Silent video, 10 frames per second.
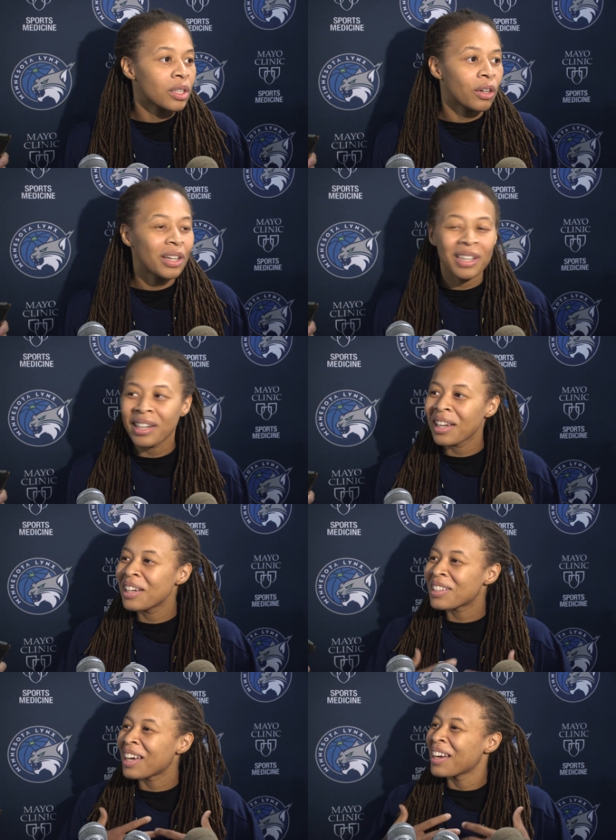So uh, it
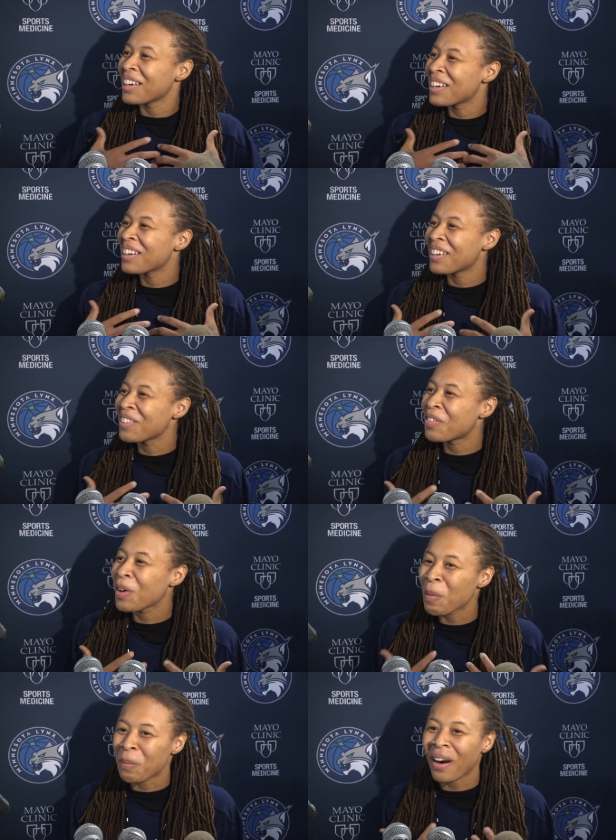is like, you know, you
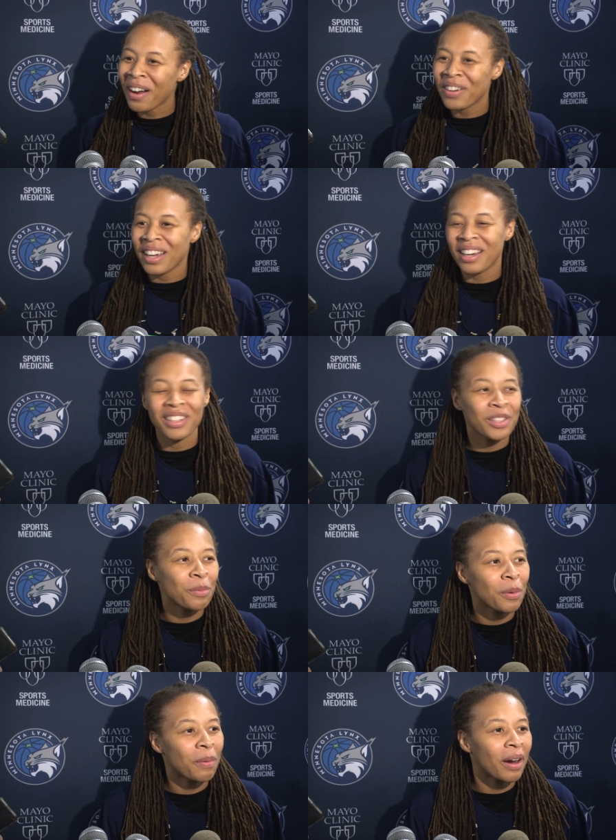feel proud, like a
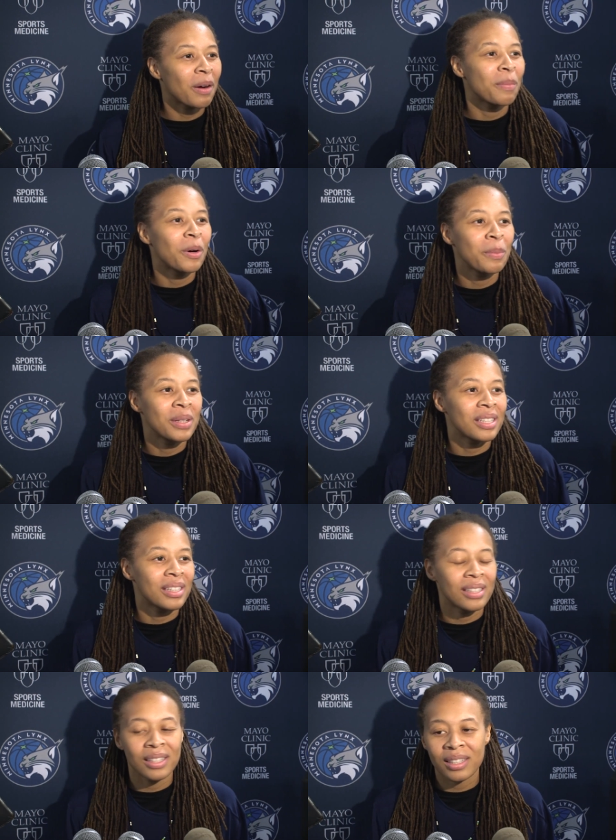super proud moment
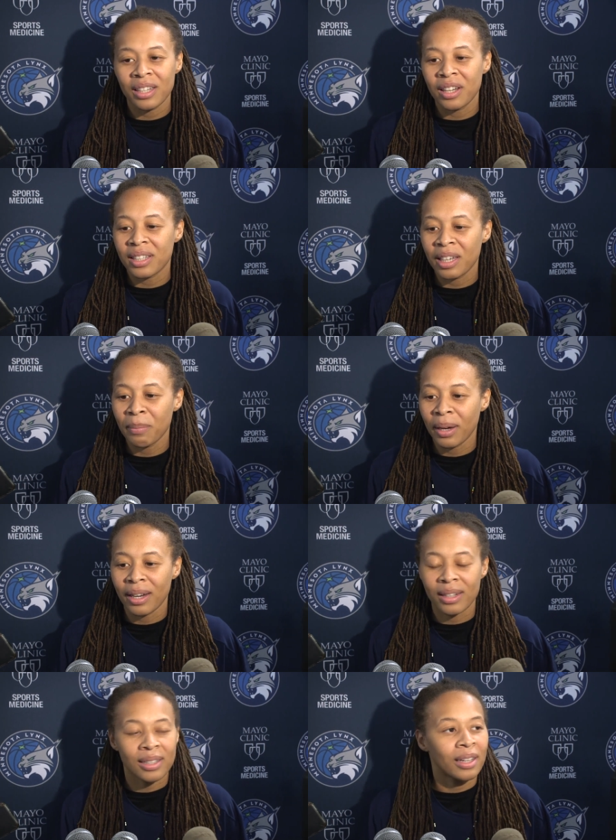to, to see your
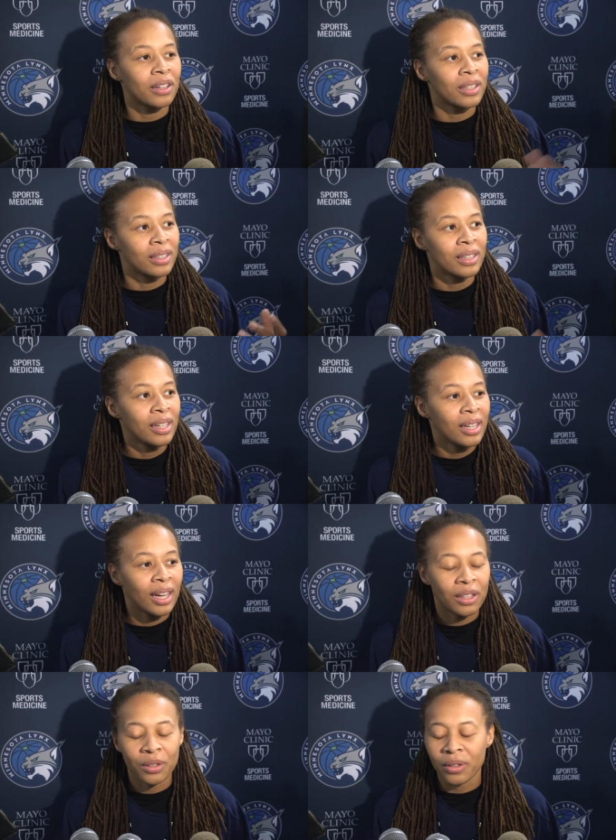teammate excel and
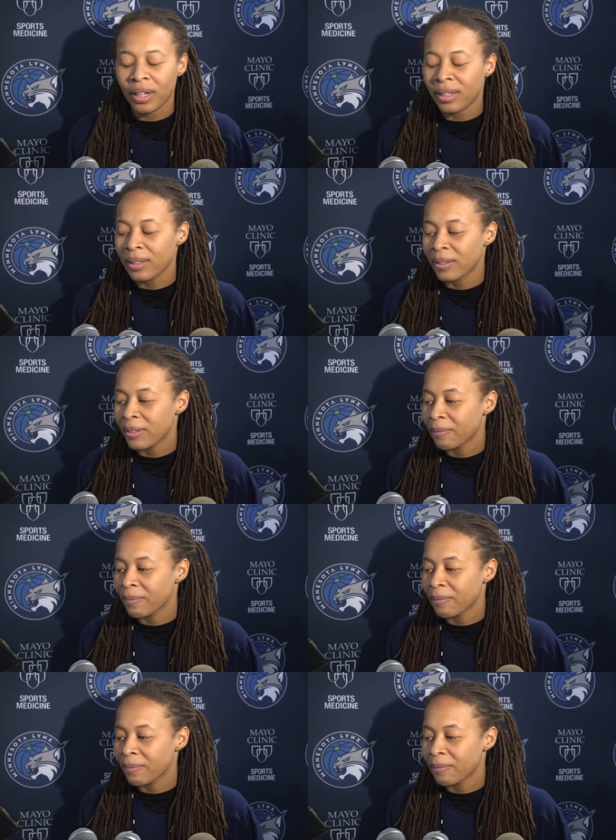and do great things.